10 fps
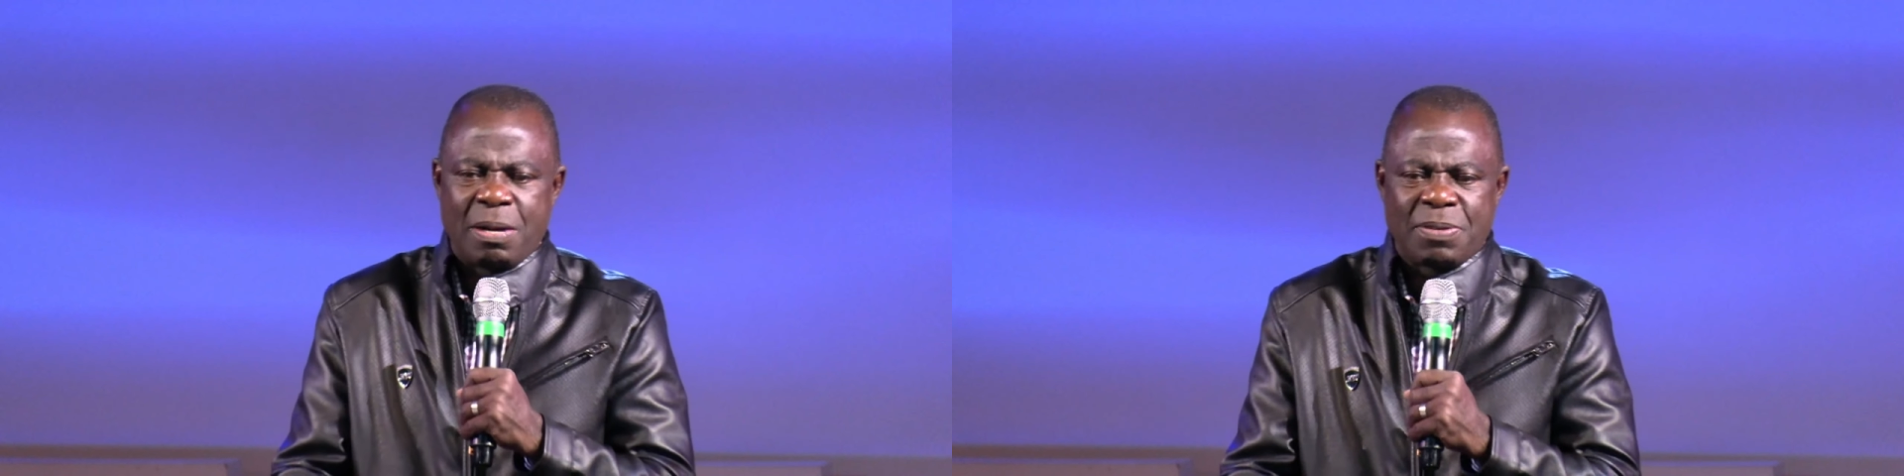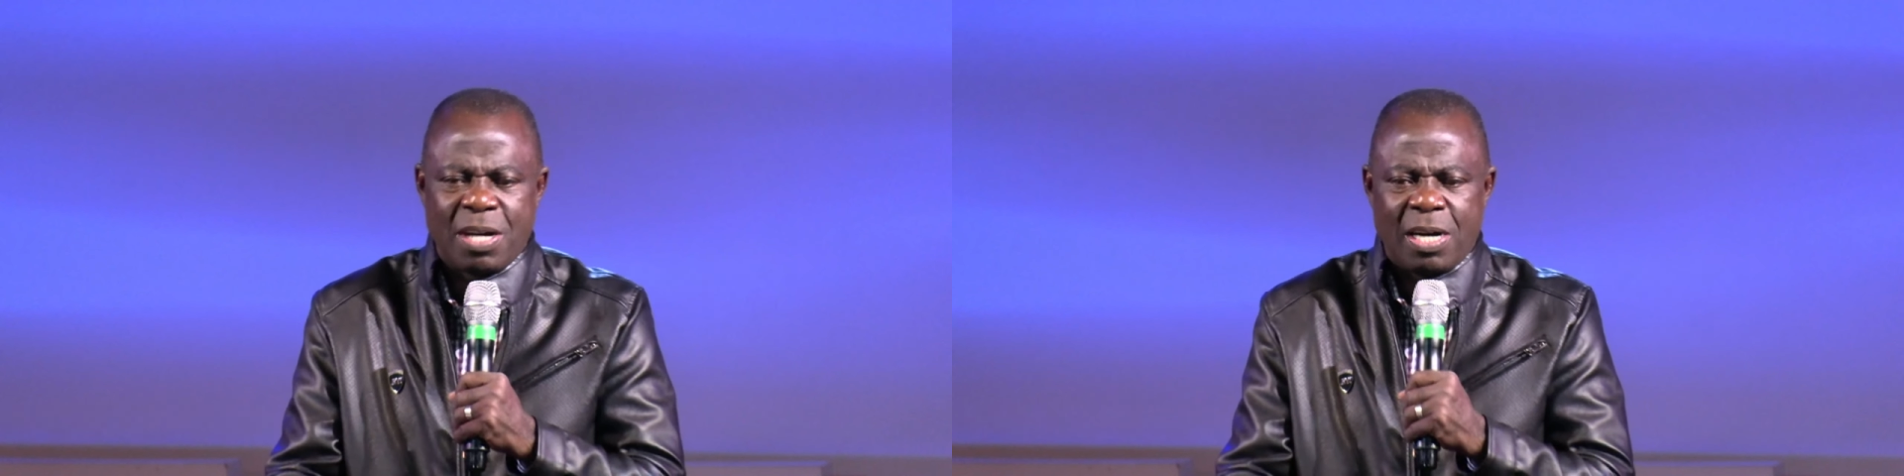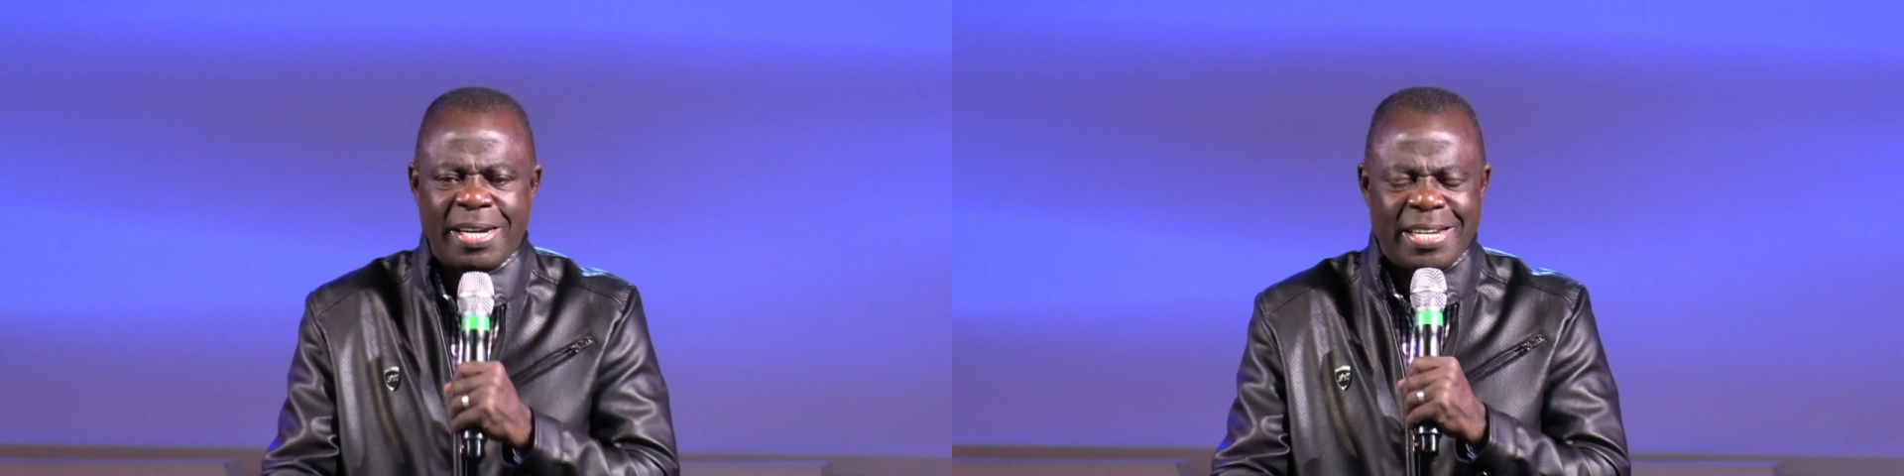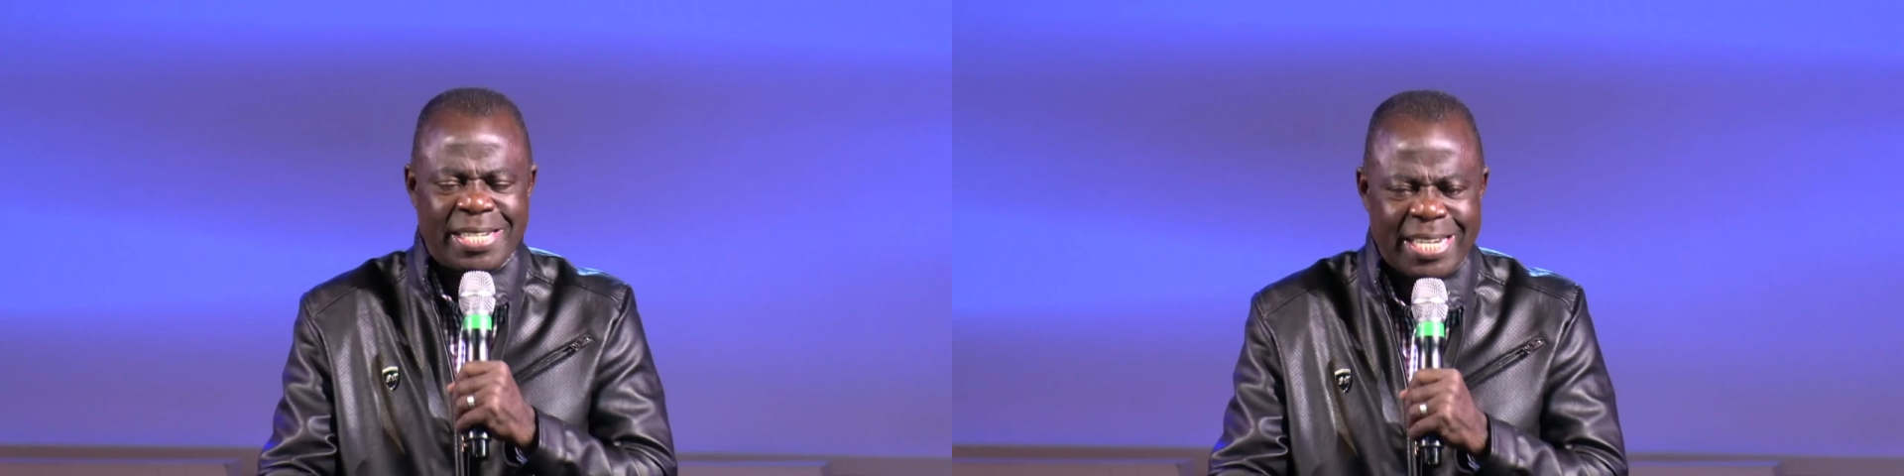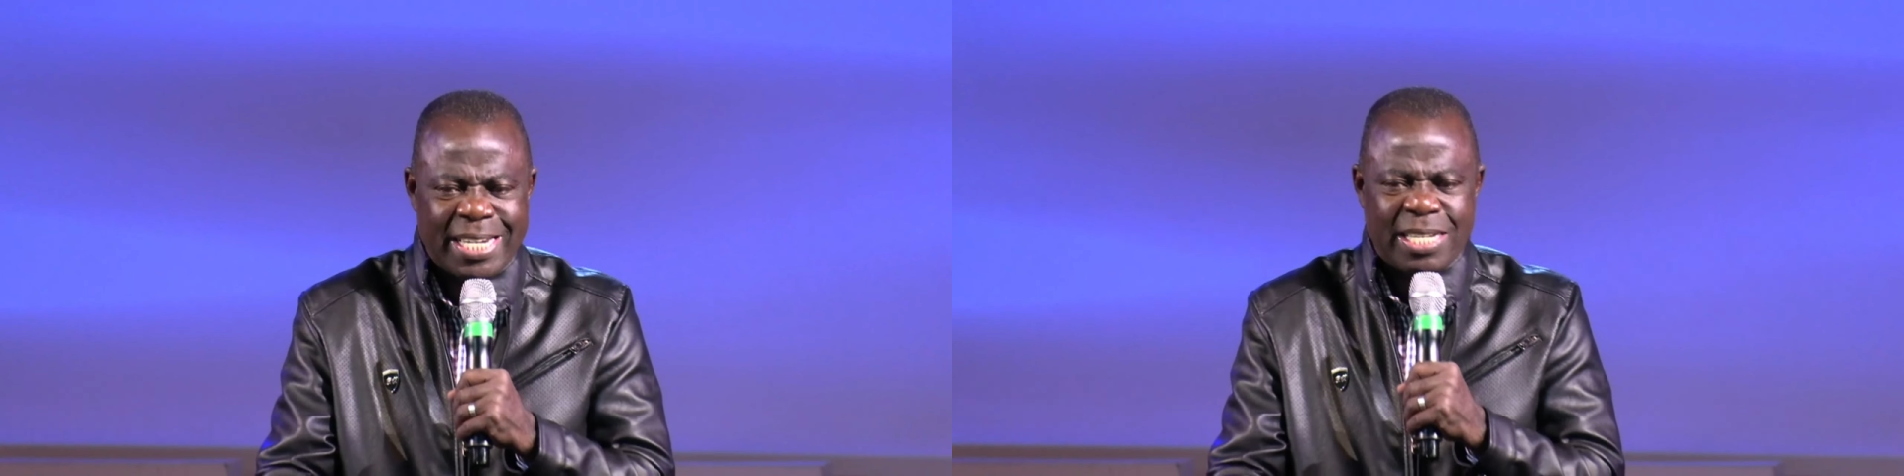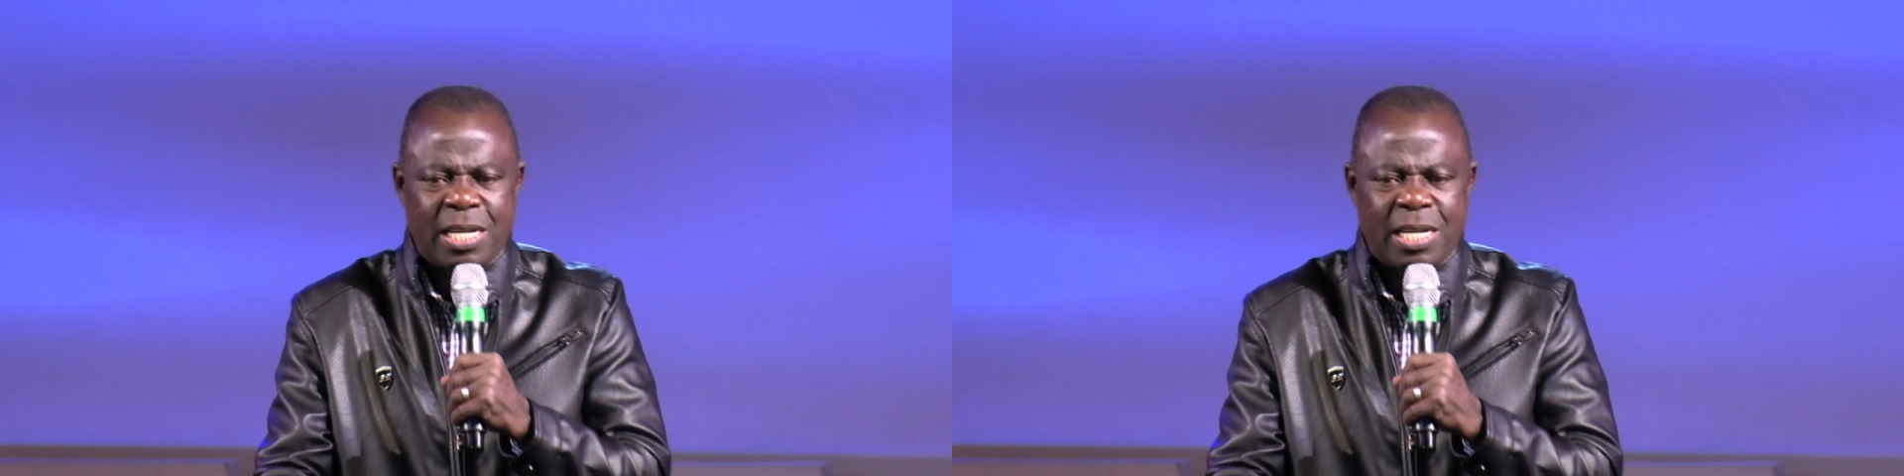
of God, a deacon,